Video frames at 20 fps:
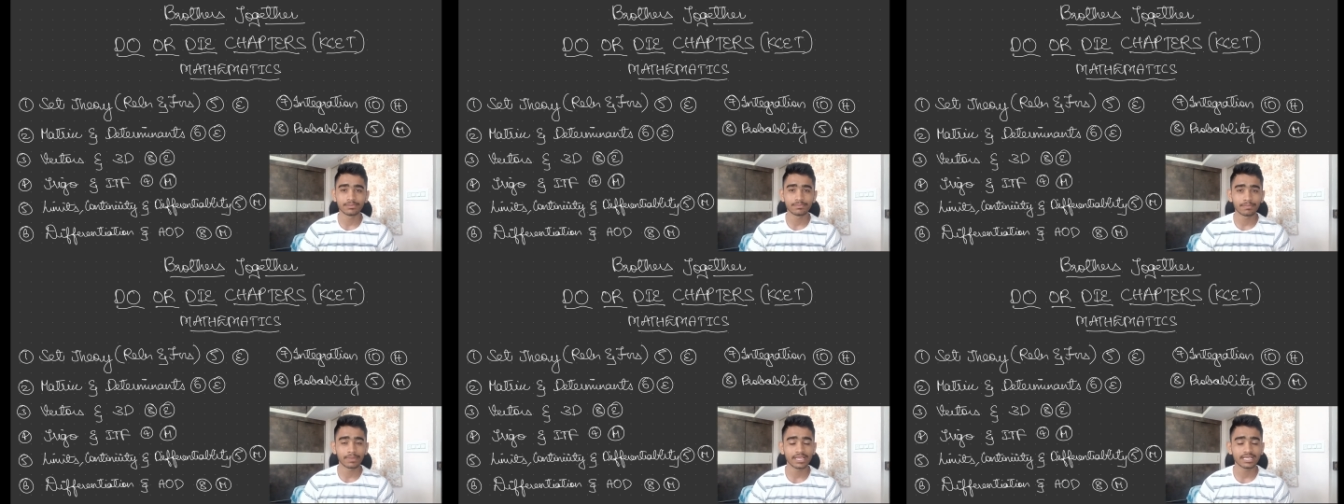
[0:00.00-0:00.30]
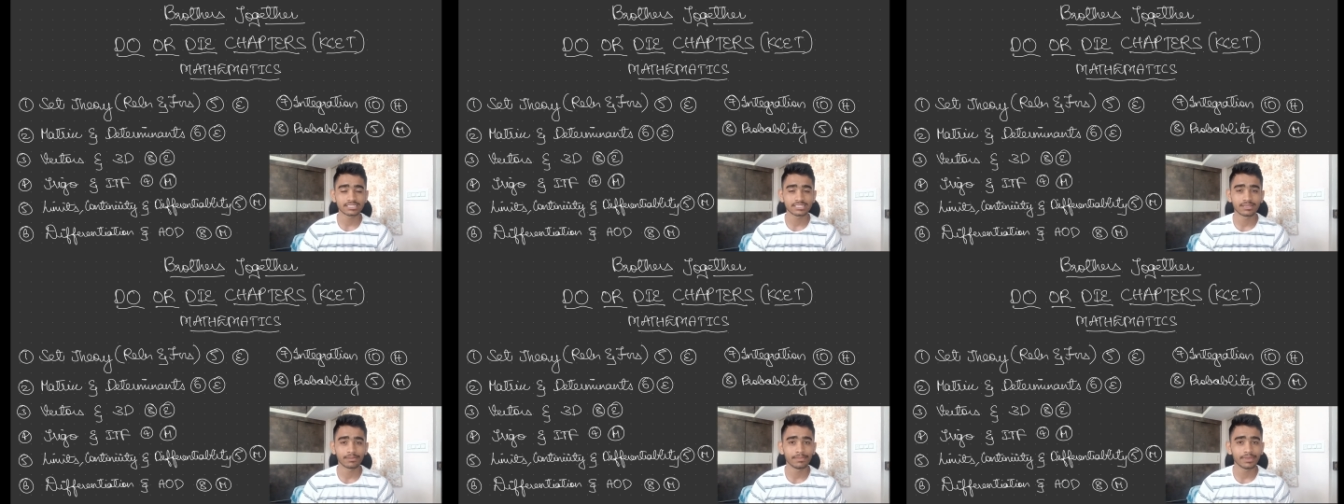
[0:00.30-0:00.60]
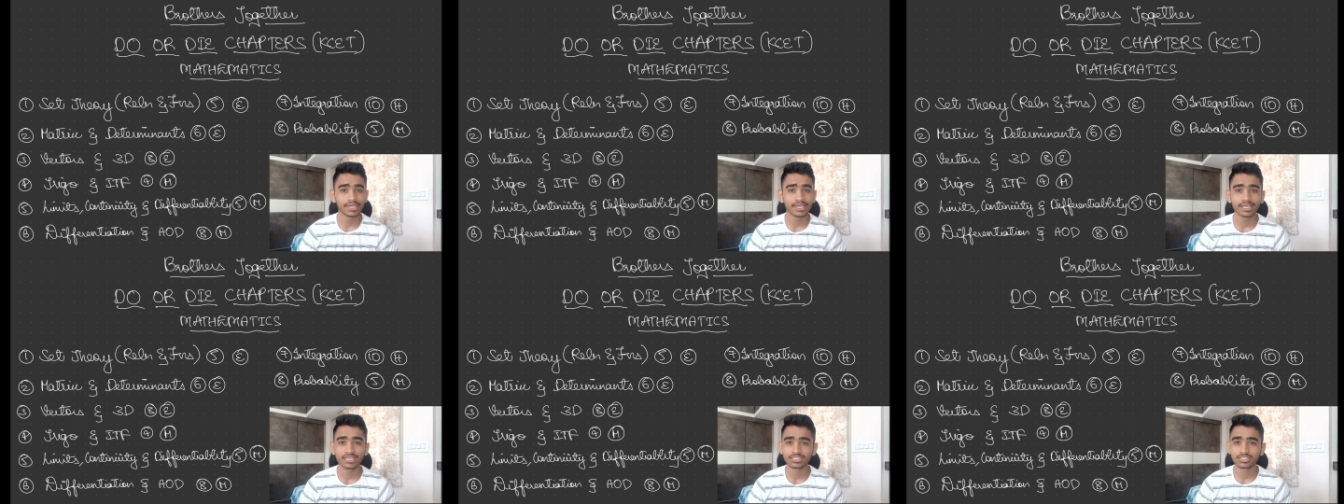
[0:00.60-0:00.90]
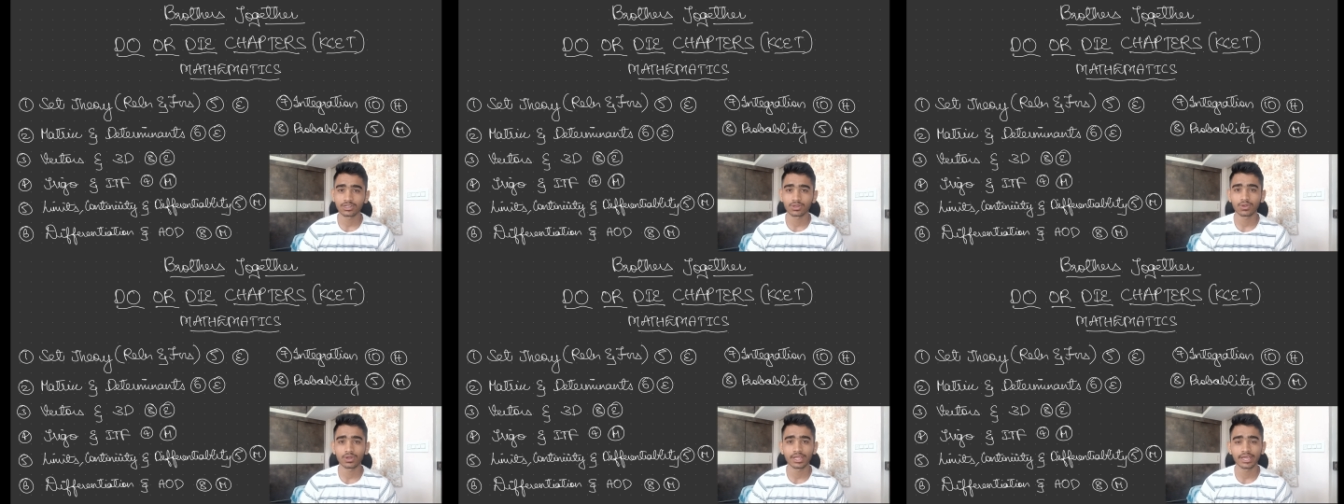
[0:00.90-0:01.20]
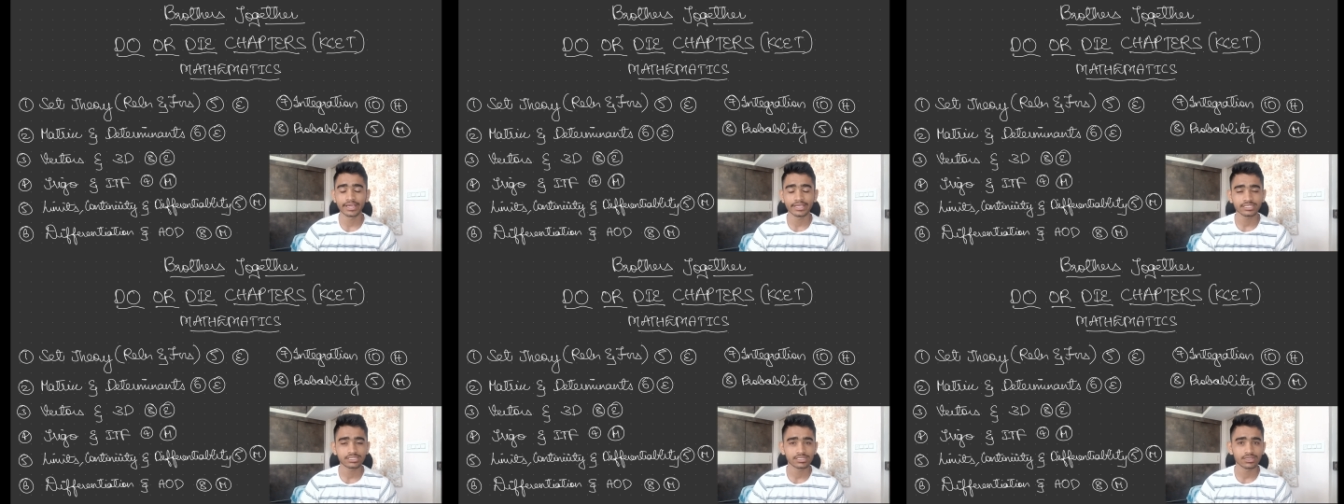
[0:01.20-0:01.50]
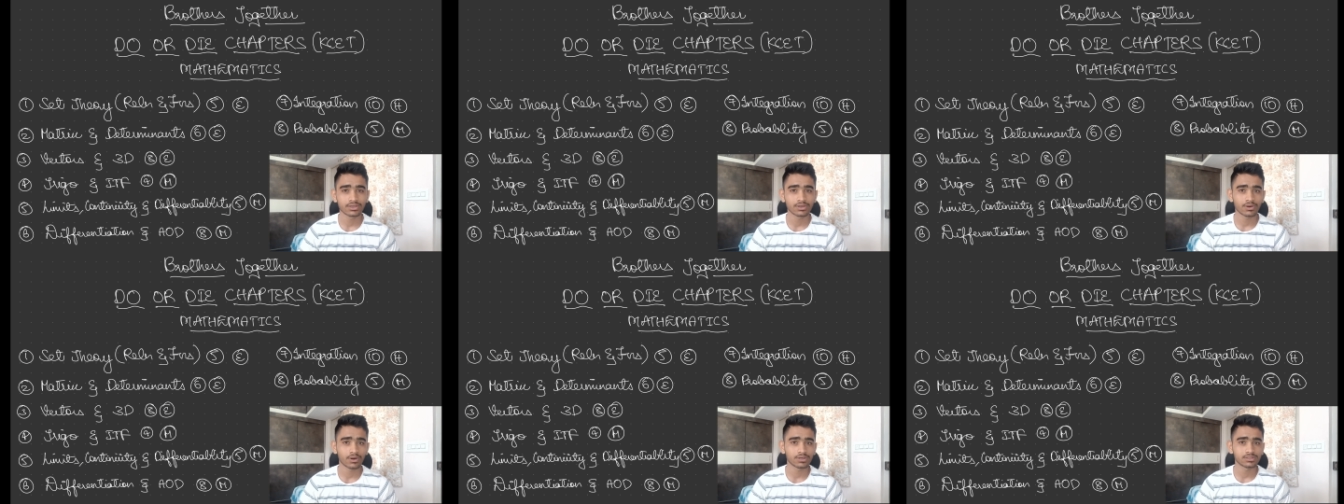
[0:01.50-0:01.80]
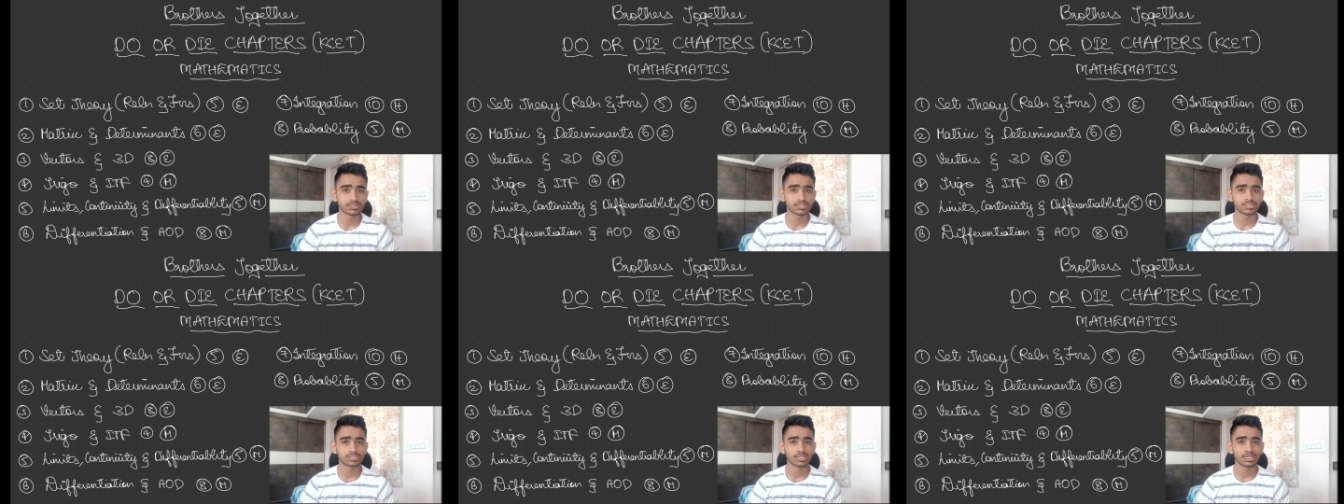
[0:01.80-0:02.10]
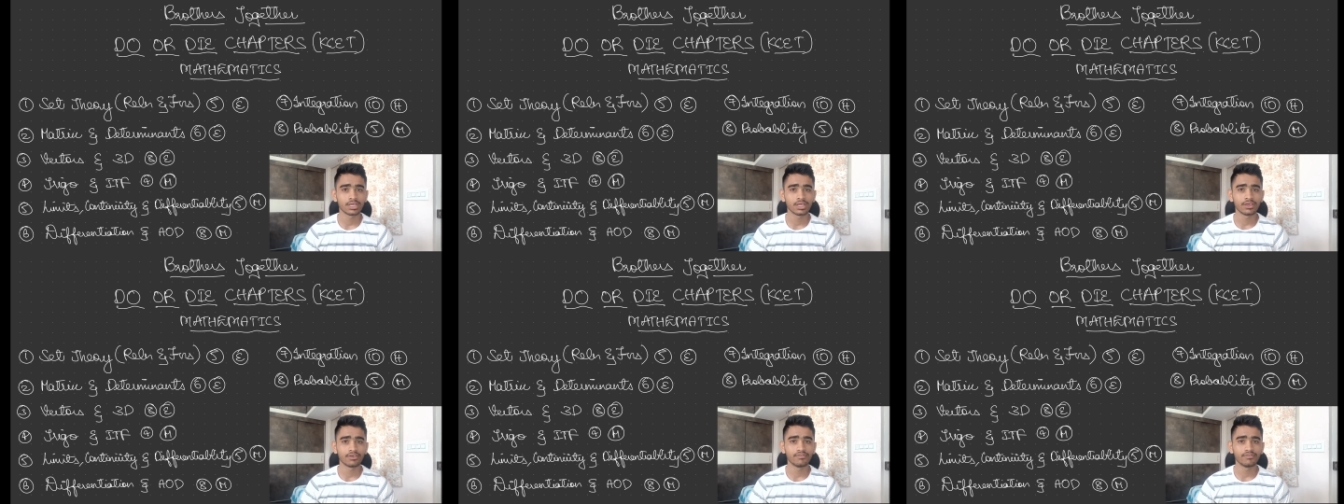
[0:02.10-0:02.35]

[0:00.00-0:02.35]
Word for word: plays the biggest role guys because